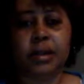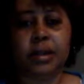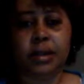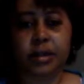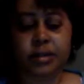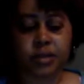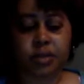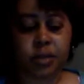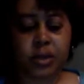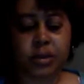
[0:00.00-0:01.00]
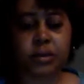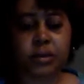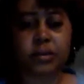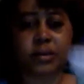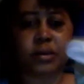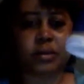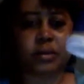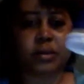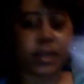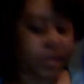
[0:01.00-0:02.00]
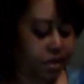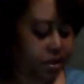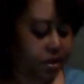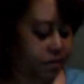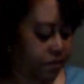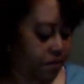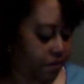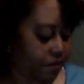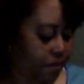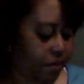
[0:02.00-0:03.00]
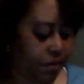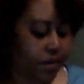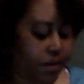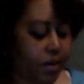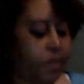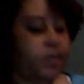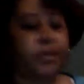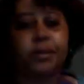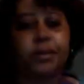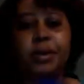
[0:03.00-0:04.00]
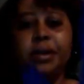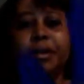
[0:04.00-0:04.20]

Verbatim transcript: and a small. So I got three